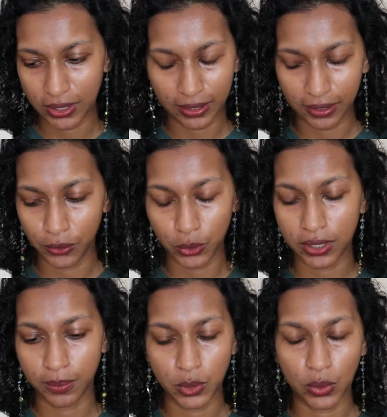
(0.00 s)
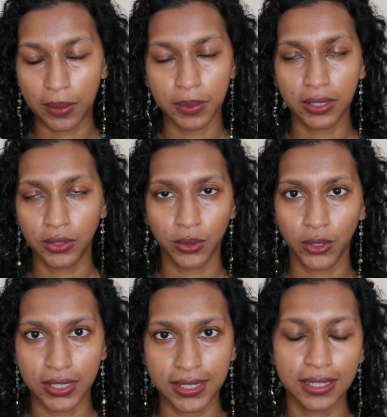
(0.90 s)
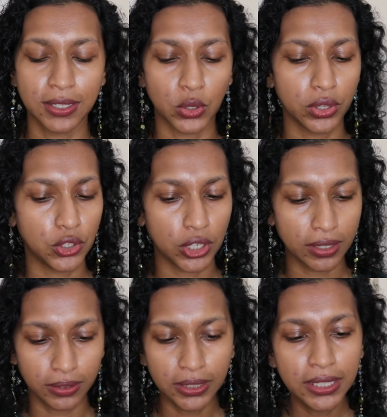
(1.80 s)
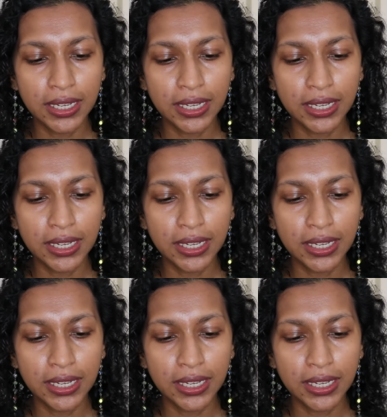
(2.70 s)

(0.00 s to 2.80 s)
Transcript: Like if you're subscribing, then you're gonna see this on the channel.